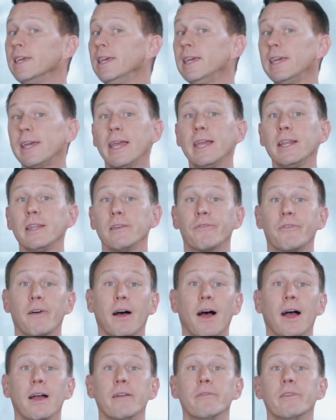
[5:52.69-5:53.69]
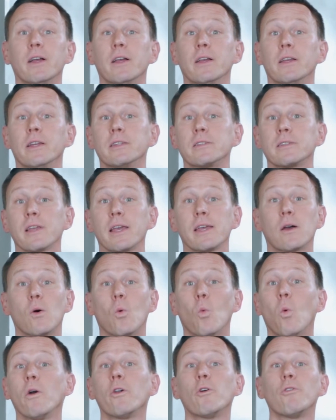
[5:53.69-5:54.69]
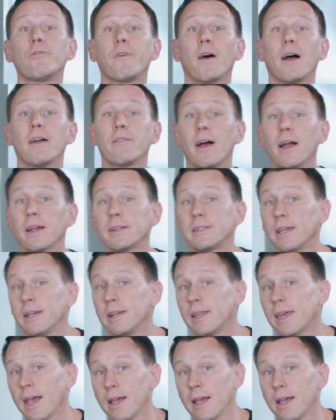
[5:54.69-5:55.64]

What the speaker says: E85 is like a 105 octane